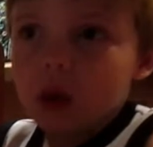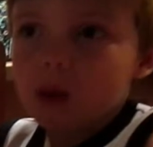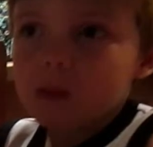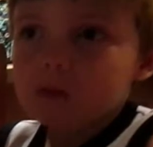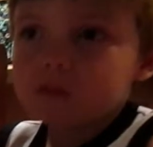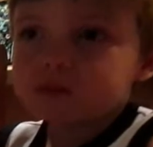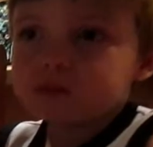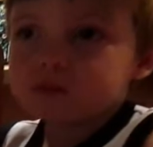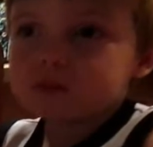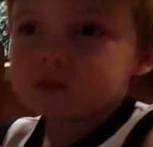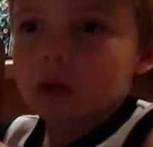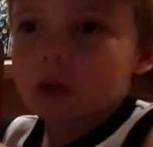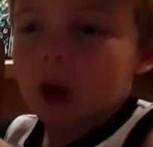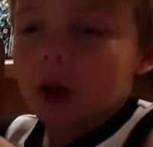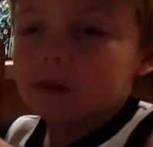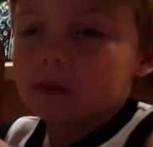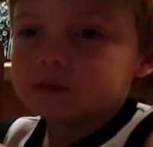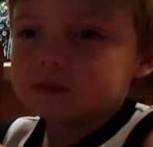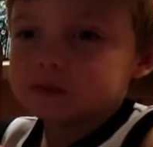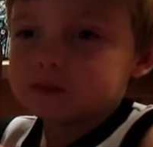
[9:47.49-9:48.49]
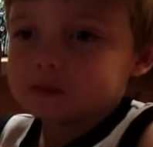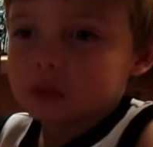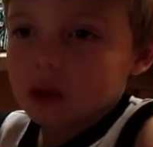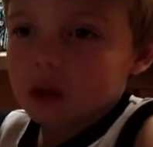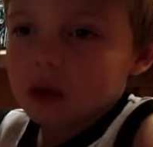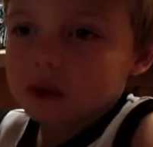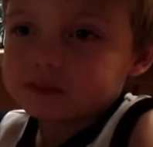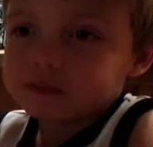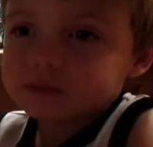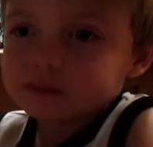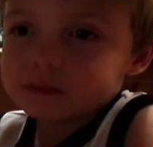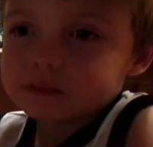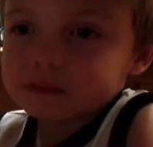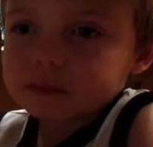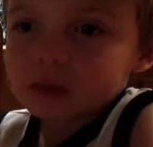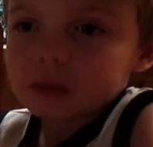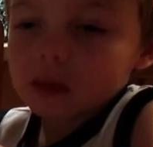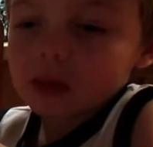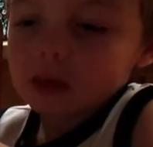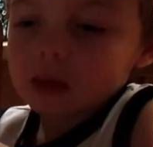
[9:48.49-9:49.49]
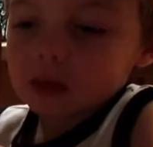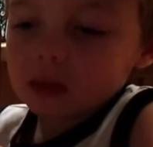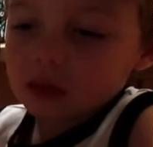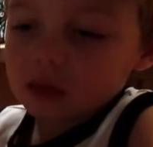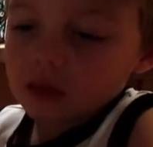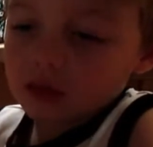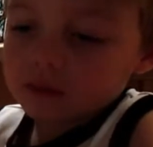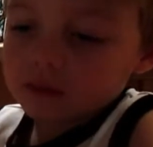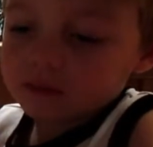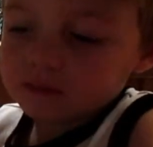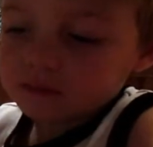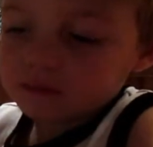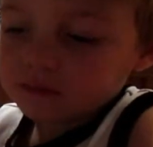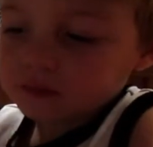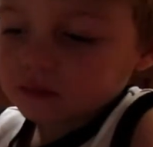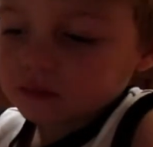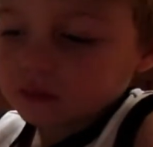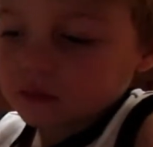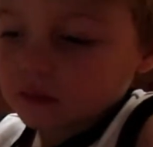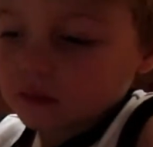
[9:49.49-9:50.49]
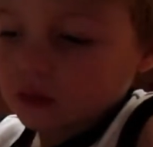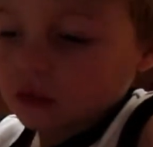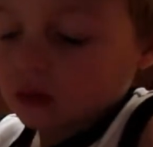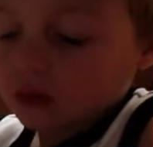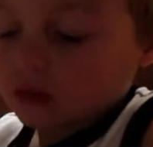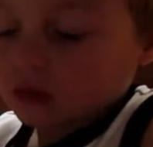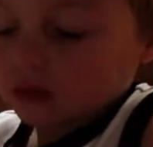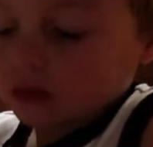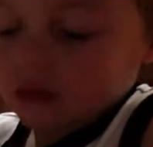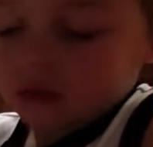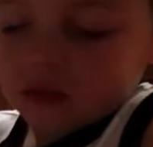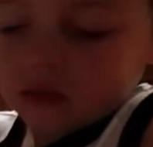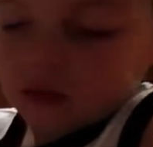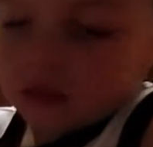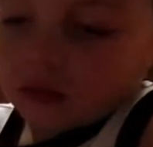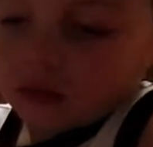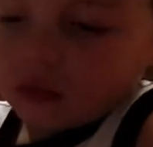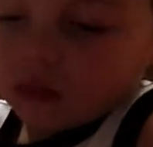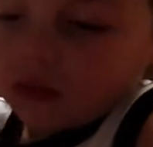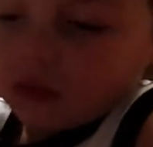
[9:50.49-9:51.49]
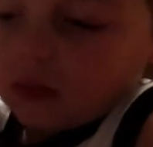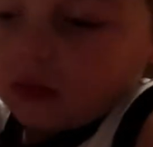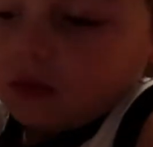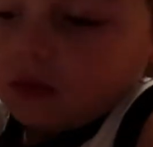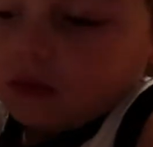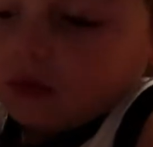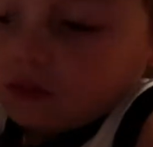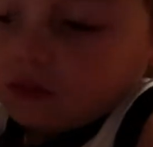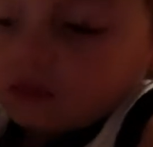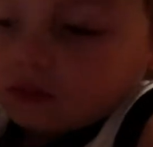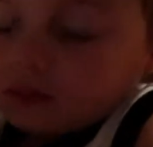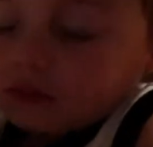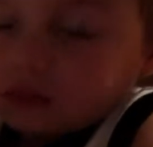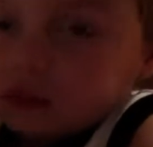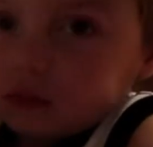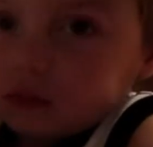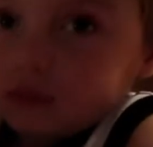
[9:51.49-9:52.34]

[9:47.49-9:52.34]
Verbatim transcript: Mm Huh? No. No? You want to? No. Okay.